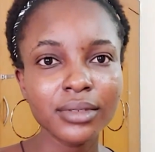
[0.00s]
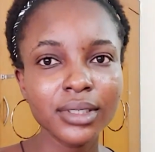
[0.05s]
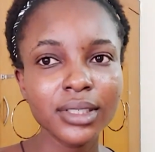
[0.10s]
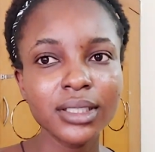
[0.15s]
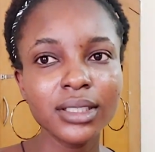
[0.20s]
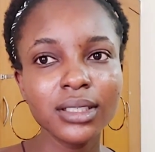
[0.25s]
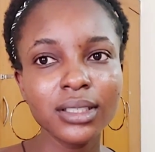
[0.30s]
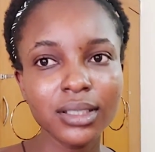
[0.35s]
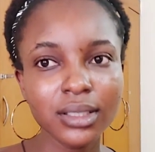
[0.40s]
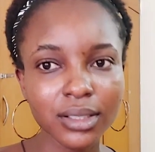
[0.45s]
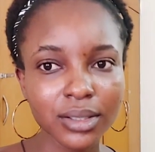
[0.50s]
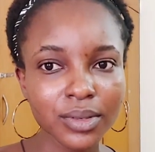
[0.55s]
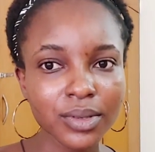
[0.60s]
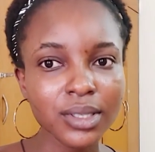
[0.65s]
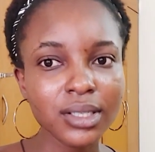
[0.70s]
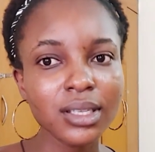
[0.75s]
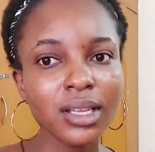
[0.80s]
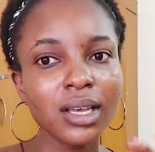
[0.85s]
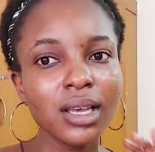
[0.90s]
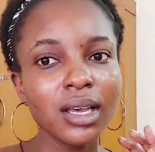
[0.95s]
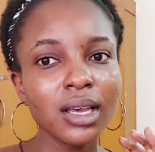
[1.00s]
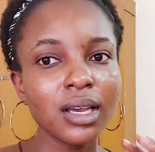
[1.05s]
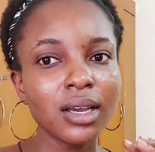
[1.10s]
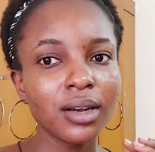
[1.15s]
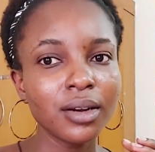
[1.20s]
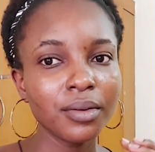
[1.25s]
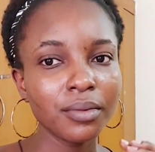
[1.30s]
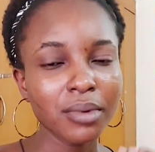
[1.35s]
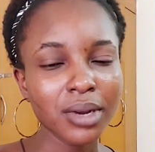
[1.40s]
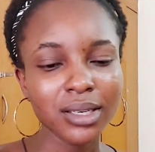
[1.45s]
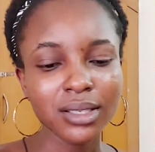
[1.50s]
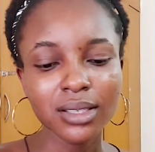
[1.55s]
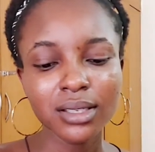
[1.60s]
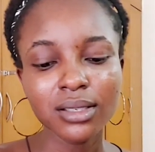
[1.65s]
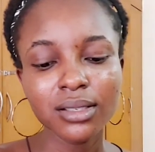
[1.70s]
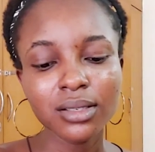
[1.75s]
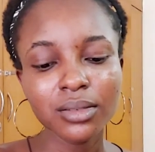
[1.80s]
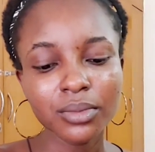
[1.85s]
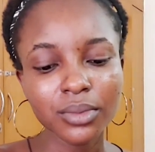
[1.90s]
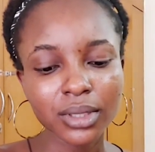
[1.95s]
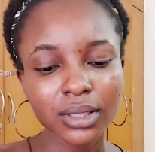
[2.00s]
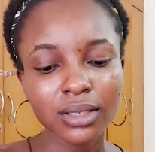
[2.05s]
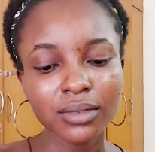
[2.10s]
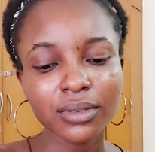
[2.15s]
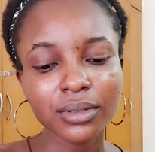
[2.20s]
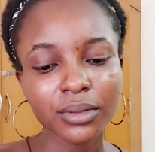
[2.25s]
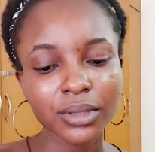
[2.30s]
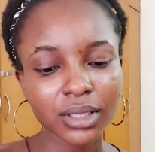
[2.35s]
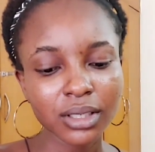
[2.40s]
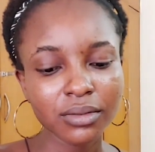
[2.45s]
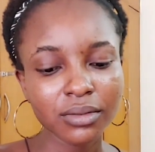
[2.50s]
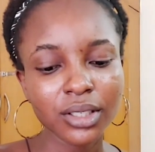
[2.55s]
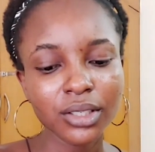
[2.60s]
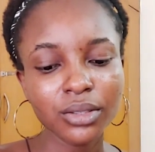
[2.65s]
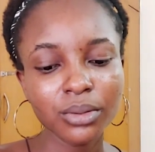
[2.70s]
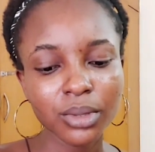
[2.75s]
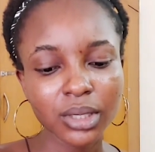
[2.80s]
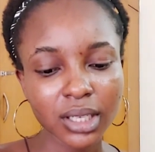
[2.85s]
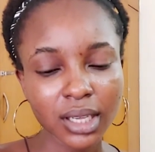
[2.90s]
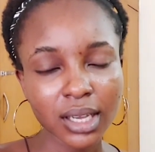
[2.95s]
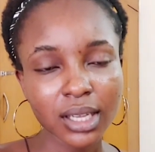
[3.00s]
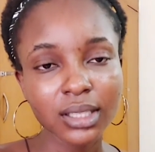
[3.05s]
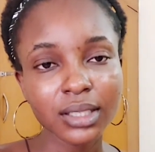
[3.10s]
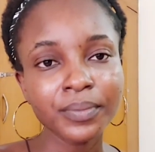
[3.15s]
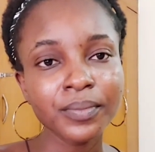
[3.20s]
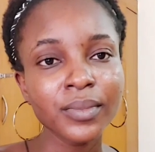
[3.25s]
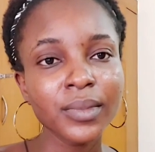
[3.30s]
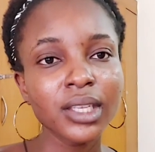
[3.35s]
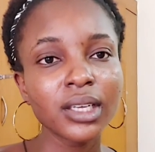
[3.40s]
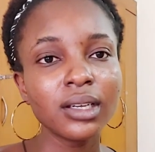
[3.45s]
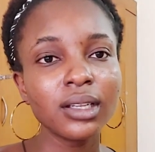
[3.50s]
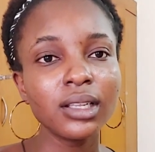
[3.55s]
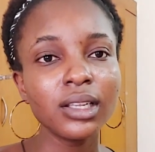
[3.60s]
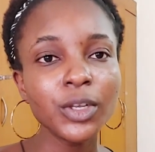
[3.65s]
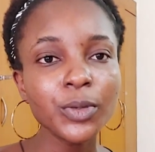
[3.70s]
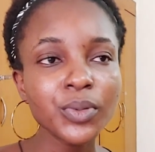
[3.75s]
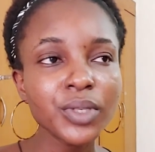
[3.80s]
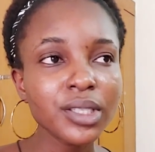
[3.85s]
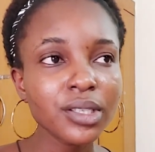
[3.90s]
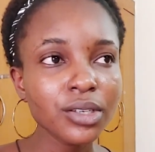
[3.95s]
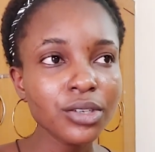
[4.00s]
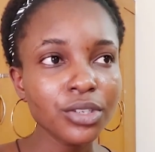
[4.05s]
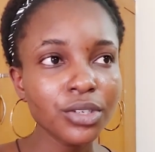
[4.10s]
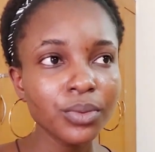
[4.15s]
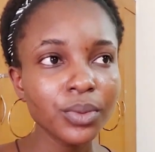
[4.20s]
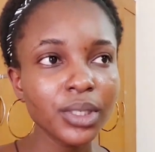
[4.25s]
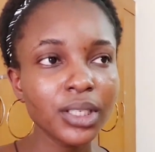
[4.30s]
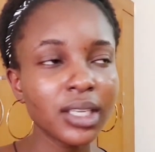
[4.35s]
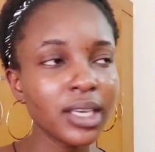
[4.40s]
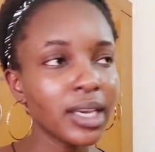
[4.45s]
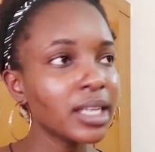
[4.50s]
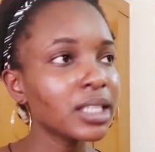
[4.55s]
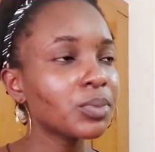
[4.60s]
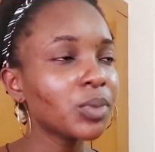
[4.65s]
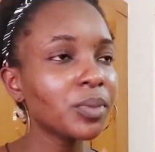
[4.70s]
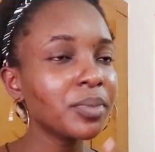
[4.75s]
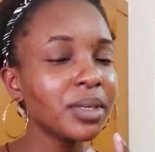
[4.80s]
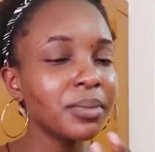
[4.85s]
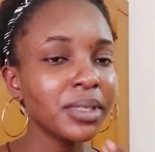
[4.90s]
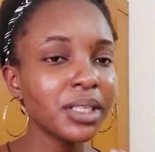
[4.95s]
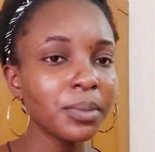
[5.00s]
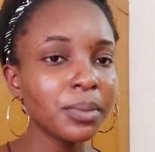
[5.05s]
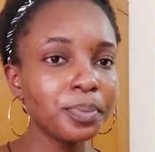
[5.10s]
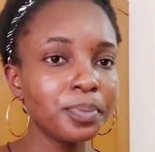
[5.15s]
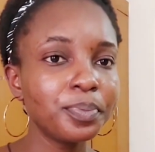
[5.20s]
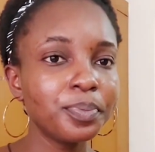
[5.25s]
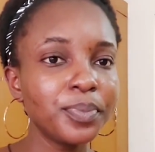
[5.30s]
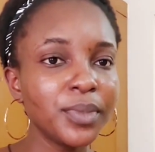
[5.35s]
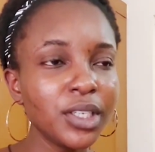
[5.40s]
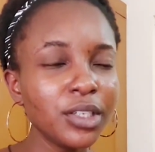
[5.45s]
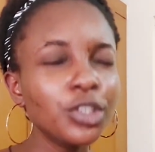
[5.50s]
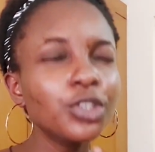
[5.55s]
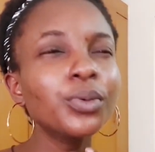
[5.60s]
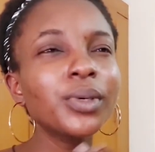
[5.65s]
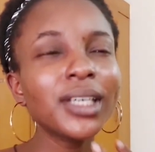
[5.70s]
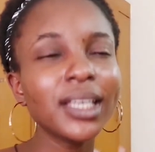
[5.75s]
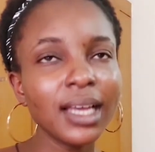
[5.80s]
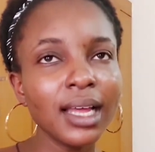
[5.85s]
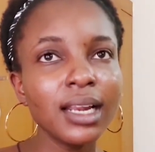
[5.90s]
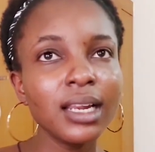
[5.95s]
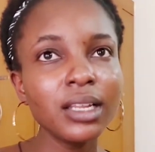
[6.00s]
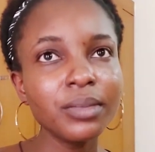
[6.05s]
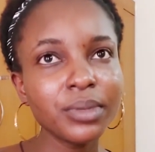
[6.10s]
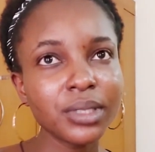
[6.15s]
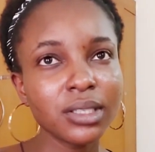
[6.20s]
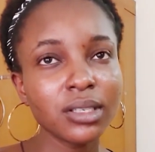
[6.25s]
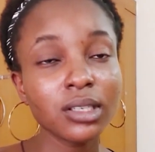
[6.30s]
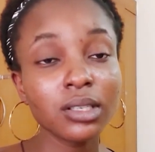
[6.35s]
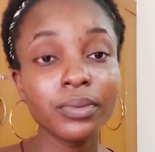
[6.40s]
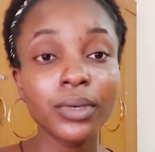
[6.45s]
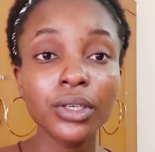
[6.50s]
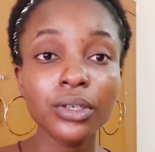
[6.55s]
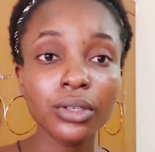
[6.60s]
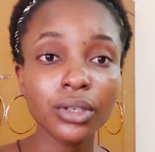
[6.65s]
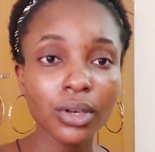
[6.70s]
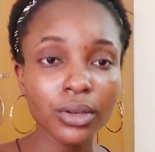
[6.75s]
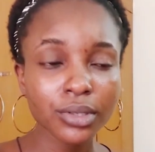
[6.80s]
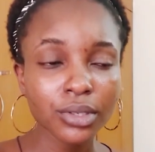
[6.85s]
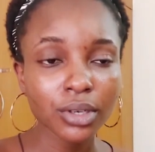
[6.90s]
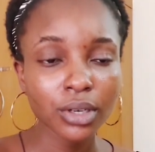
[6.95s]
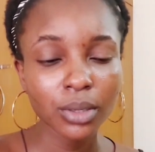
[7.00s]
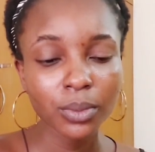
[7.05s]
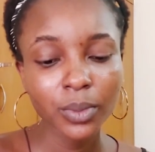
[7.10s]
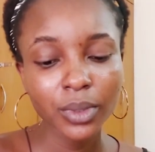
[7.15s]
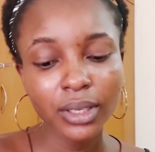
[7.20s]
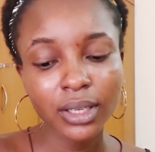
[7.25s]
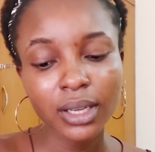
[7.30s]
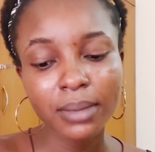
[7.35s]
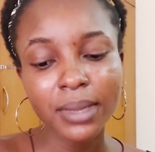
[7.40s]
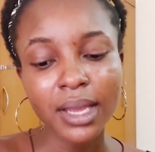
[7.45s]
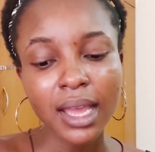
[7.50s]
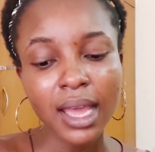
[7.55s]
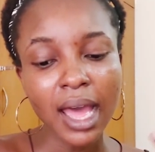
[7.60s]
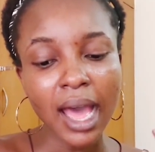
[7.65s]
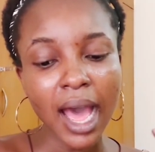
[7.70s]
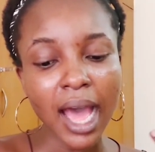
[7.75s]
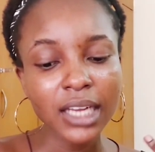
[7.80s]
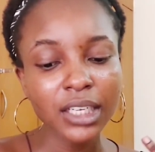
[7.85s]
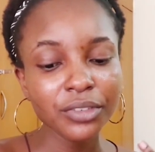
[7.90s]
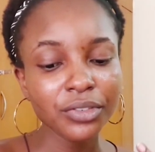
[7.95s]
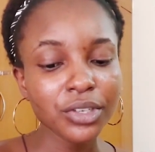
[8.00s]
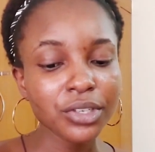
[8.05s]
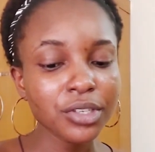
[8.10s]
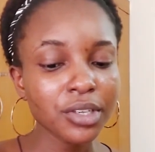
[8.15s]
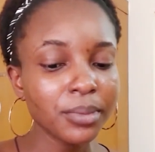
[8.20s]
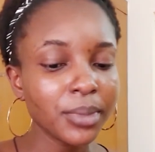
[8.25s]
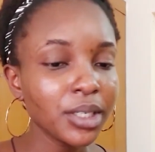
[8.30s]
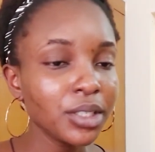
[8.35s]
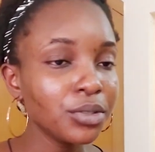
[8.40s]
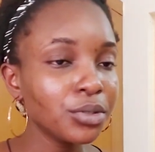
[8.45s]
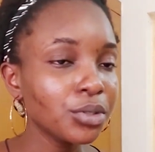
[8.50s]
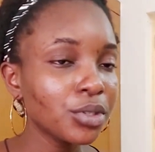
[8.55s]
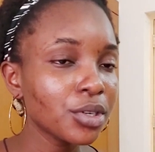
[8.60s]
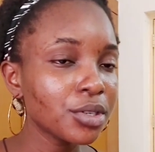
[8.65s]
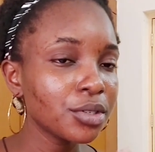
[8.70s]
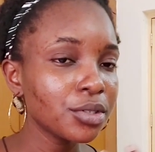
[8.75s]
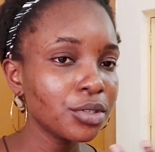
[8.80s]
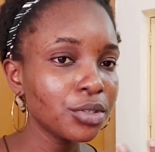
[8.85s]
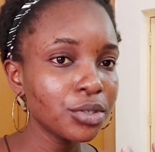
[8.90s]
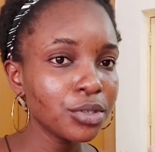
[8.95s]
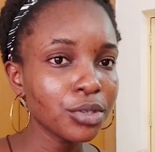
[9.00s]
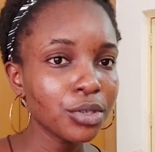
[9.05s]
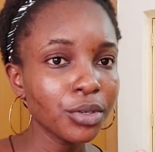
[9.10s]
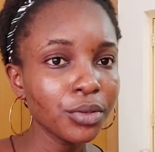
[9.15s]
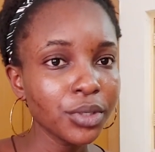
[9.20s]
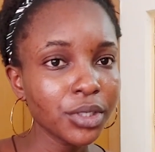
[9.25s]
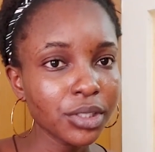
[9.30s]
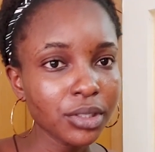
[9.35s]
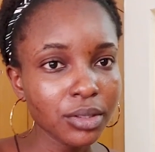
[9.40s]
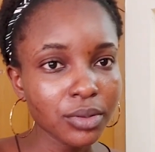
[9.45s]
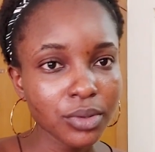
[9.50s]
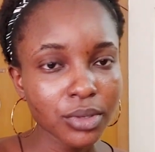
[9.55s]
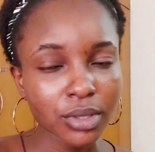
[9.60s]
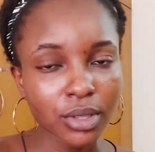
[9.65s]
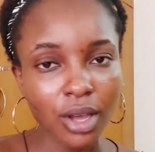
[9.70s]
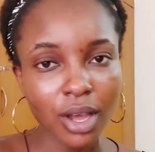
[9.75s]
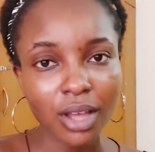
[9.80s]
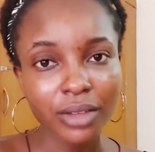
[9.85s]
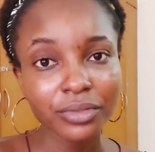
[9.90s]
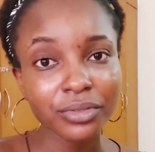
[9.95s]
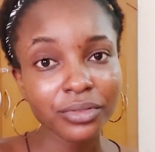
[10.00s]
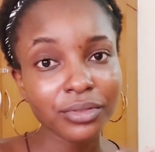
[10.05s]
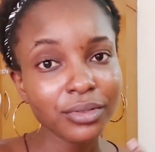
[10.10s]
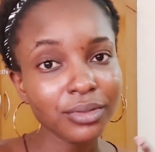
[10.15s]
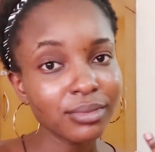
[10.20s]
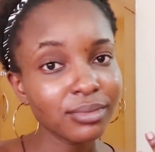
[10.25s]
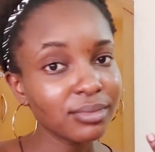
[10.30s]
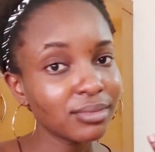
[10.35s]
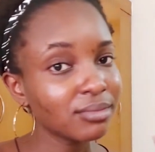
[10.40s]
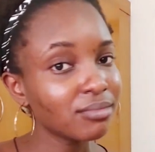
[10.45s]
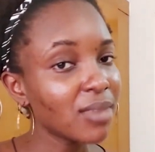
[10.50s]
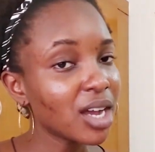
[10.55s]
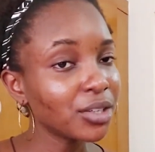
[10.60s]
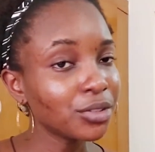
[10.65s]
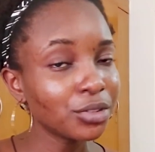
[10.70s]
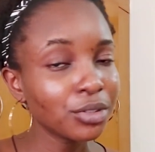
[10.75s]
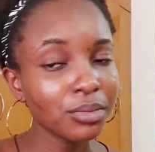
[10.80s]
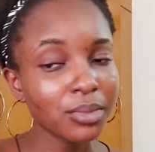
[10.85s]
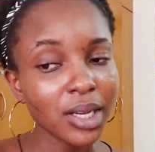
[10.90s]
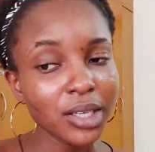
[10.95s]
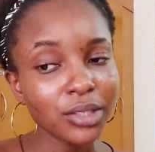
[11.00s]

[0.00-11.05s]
Hills, Radiating, whatever you would get. Lipsticks you would get, but maybe you would get lipsticks, but you could also come with them. And if you're somebody who doesn't use original stuff, banjo